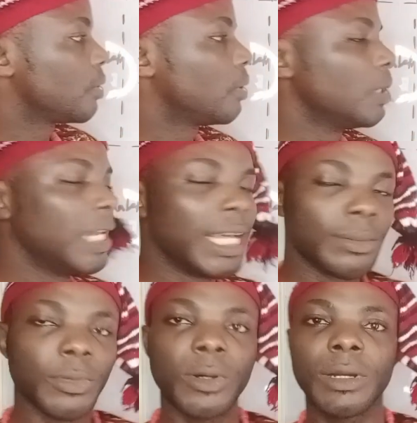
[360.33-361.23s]
learn
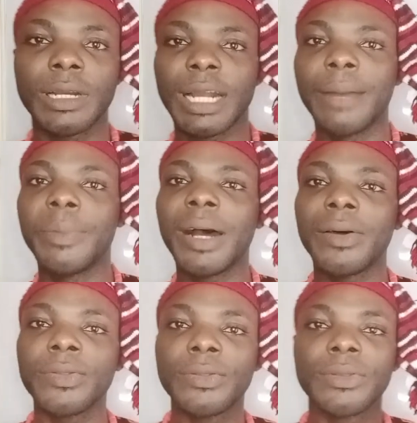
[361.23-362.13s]
more
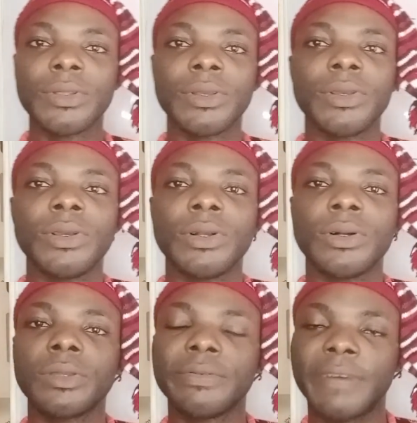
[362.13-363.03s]
about
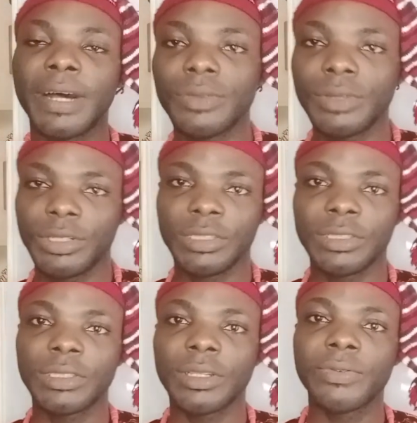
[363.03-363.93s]
the
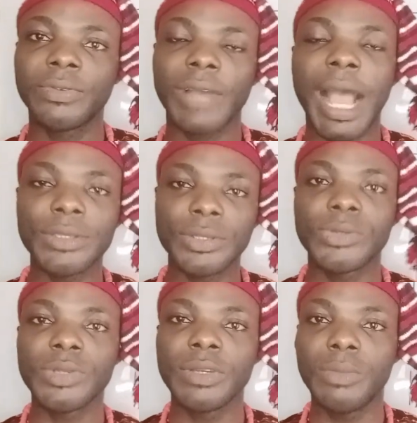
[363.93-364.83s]
foundations of
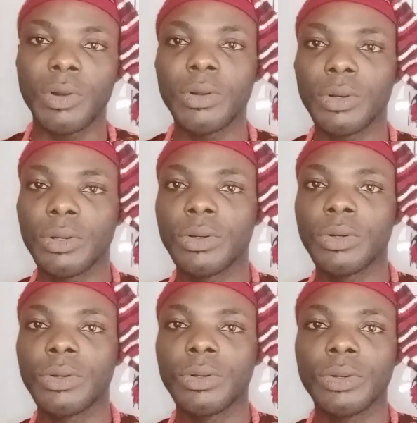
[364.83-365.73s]
Asusu Igbo.
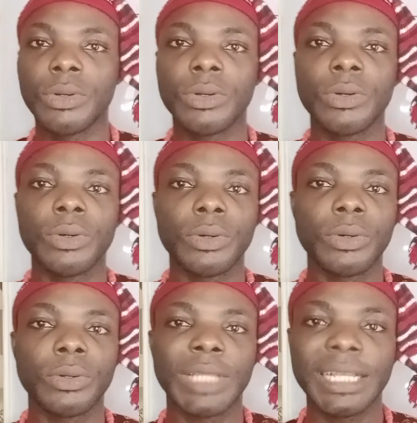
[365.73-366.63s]

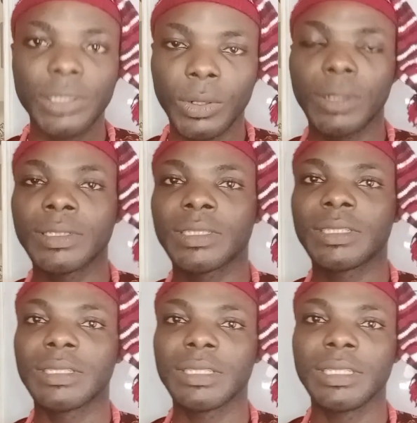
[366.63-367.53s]
That
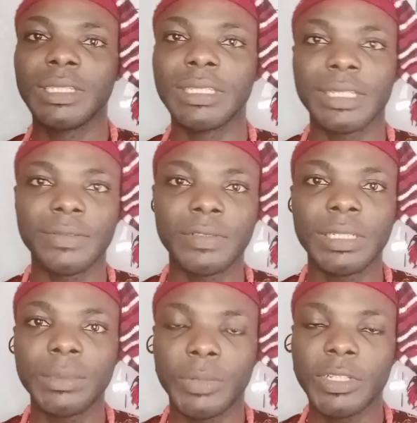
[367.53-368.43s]
course is a
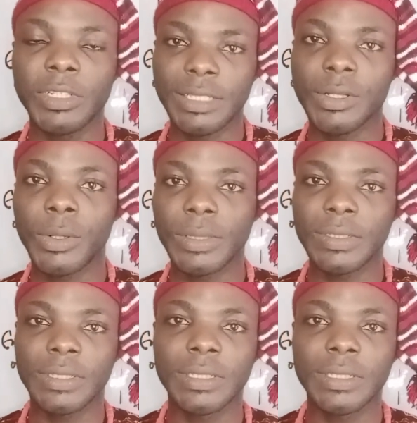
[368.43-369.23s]
very important course.